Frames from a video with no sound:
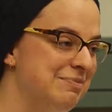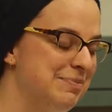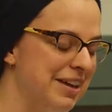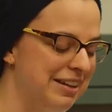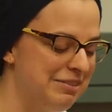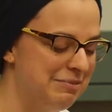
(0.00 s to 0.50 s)
and,
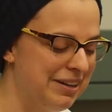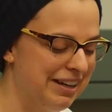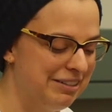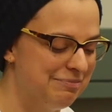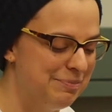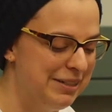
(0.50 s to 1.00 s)
and
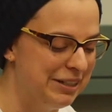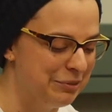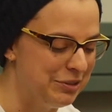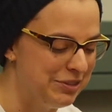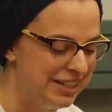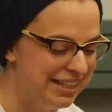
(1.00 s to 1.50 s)
um,
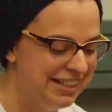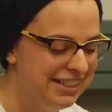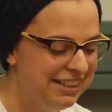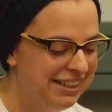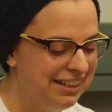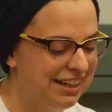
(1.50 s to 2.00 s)
PWD.
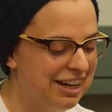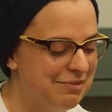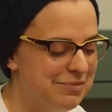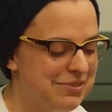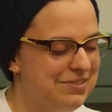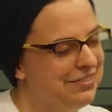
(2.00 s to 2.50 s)

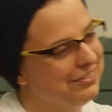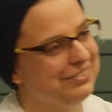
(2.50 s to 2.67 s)
Um,